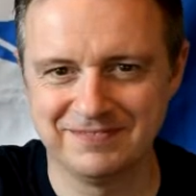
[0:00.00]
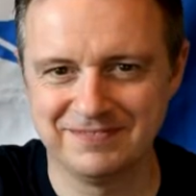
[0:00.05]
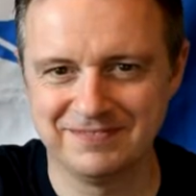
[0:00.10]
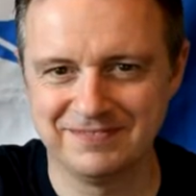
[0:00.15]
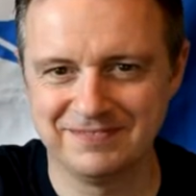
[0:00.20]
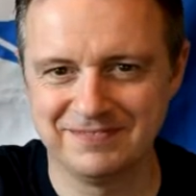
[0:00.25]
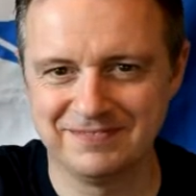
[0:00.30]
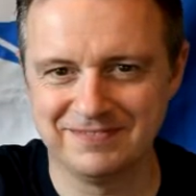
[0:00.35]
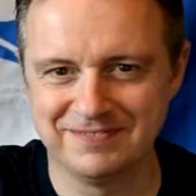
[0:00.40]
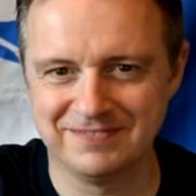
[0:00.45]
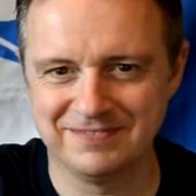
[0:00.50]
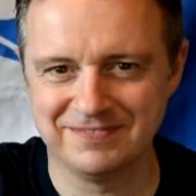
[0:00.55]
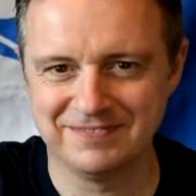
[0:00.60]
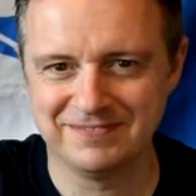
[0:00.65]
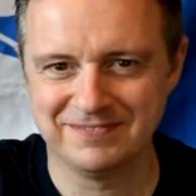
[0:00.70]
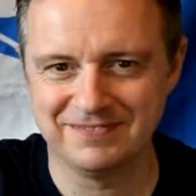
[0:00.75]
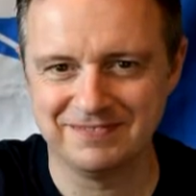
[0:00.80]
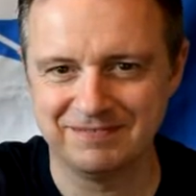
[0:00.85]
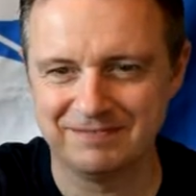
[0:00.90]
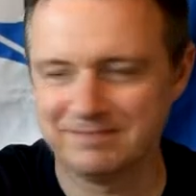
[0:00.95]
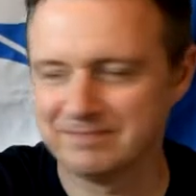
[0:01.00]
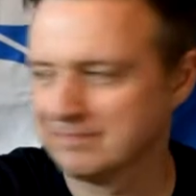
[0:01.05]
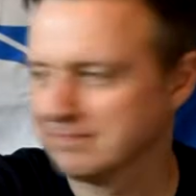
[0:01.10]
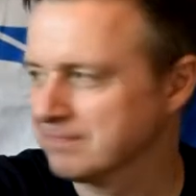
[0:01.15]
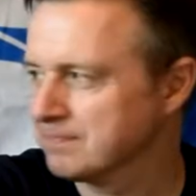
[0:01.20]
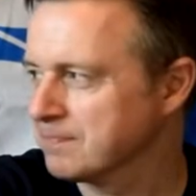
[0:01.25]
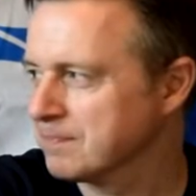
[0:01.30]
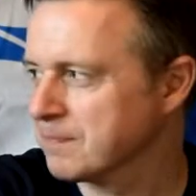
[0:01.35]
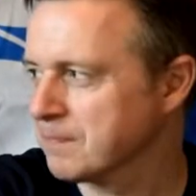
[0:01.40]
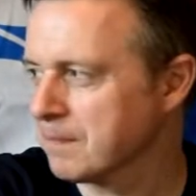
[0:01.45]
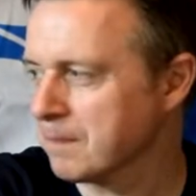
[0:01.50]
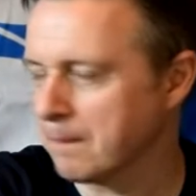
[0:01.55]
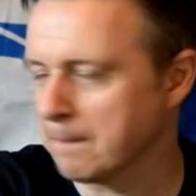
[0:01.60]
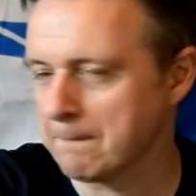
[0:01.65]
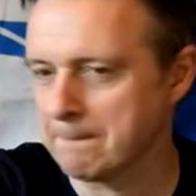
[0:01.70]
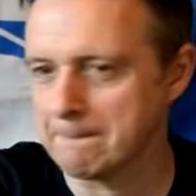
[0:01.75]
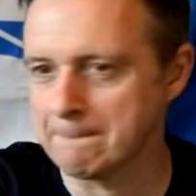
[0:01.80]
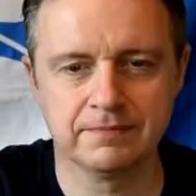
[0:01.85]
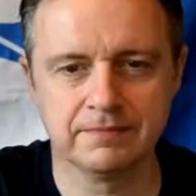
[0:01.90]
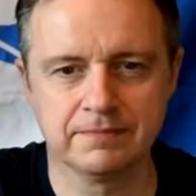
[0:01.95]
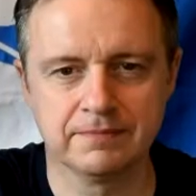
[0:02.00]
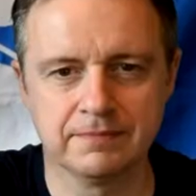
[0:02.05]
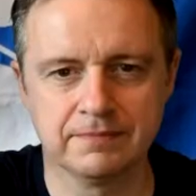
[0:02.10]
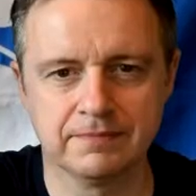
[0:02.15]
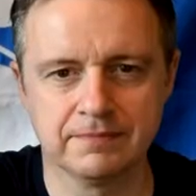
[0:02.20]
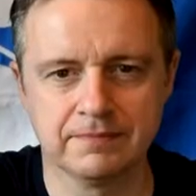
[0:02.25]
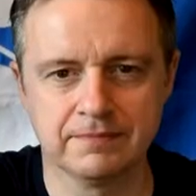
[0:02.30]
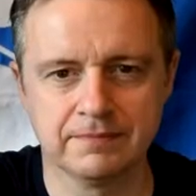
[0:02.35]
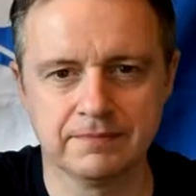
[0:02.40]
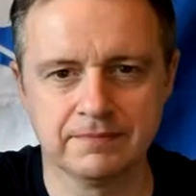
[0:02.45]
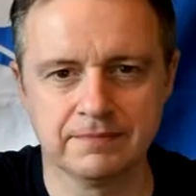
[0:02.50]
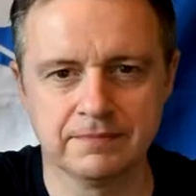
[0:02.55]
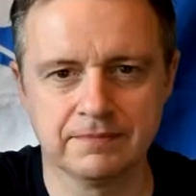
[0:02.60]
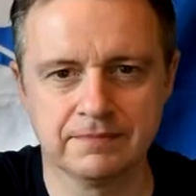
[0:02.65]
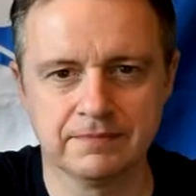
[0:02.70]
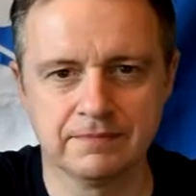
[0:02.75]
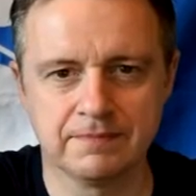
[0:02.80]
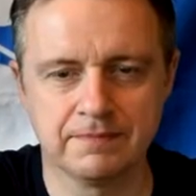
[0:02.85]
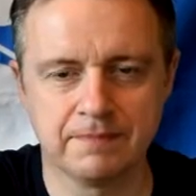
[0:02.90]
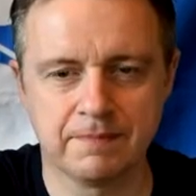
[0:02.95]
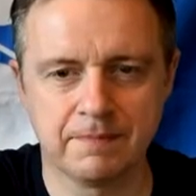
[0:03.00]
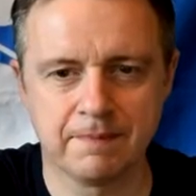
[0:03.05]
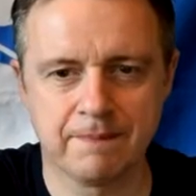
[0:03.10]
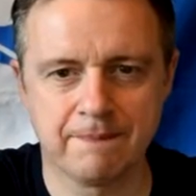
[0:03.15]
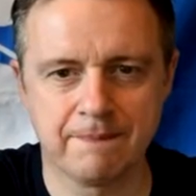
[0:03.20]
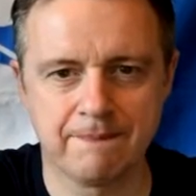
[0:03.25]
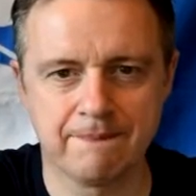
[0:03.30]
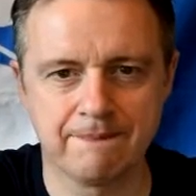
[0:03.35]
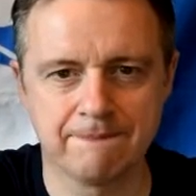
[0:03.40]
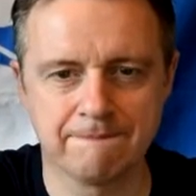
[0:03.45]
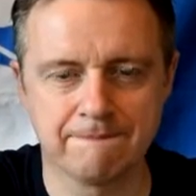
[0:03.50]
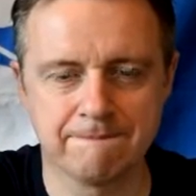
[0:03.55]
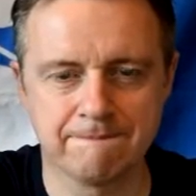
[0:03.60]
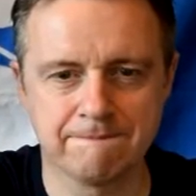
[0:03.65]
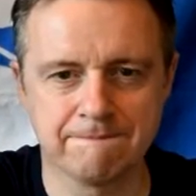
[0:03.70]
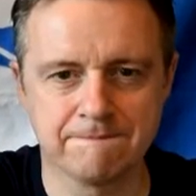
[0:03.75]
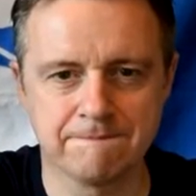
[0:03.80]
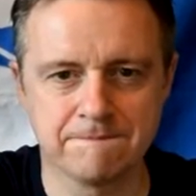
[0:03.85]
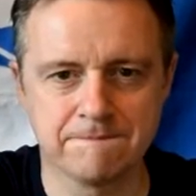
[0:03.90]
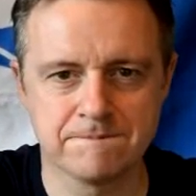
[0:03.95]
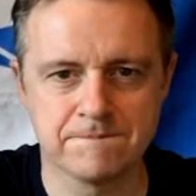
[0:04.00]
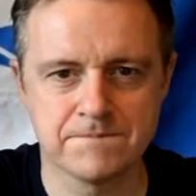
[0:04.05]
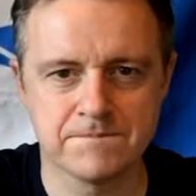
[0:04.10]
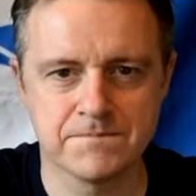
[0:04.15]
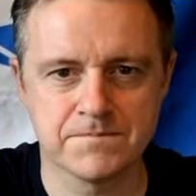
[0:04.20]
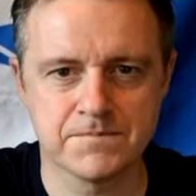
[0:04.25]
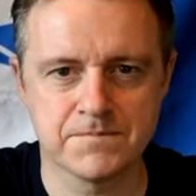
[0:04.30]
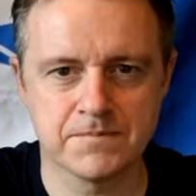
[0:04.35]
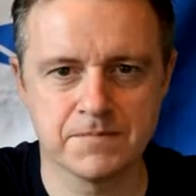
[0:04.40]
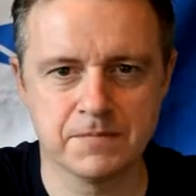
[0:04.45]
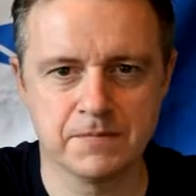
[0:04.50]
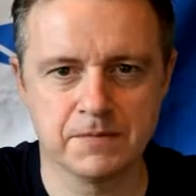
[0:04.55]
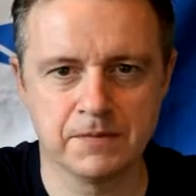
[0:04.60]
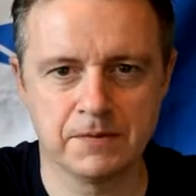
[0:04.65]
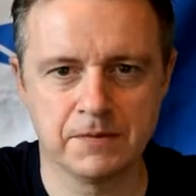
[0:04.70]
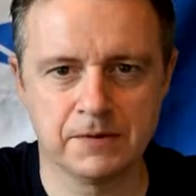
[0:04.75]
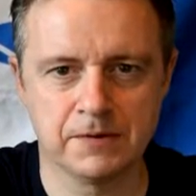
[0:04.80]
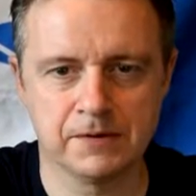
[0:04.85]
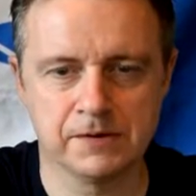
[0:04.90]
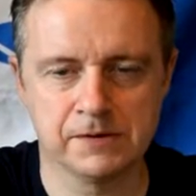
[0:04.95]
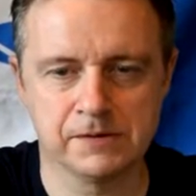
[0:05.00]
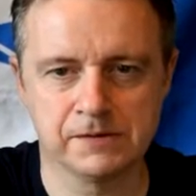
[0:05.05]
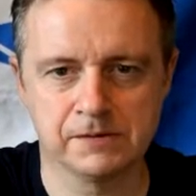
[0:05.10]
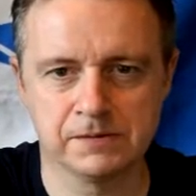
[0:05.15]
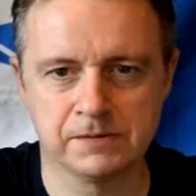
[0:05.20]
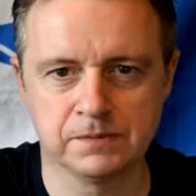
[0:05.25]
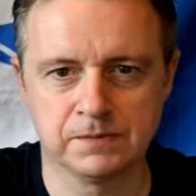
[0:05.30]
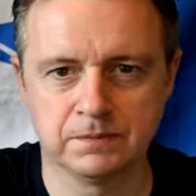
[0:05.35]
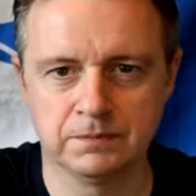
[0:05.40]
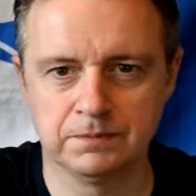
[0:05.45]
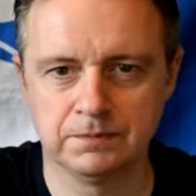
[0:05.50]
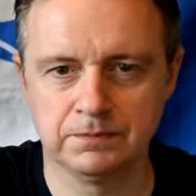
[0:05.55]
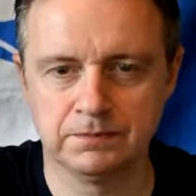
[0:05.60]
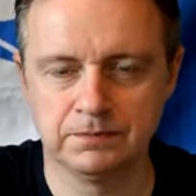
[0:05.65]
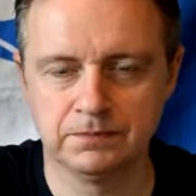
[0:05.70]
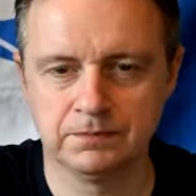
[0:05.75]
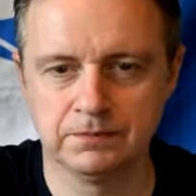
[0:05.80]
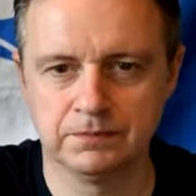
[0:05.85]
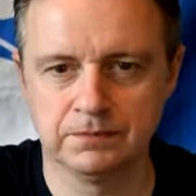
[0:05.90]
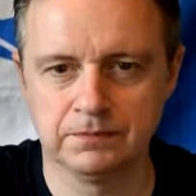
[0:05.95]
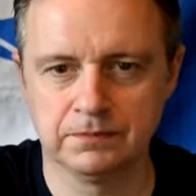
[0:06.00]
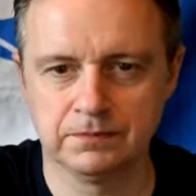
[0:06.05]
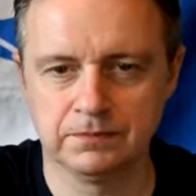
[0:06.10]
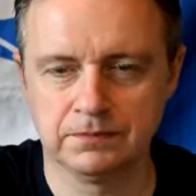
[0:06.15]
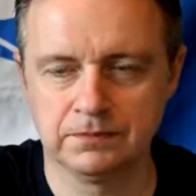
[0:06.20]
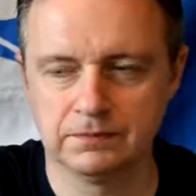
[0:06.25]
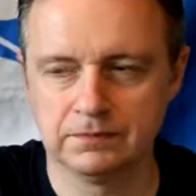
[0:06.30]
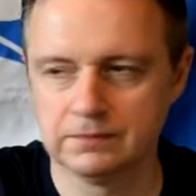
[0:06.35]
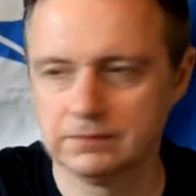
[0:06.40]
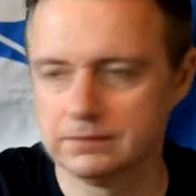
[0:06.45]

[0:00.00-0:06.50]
(silent)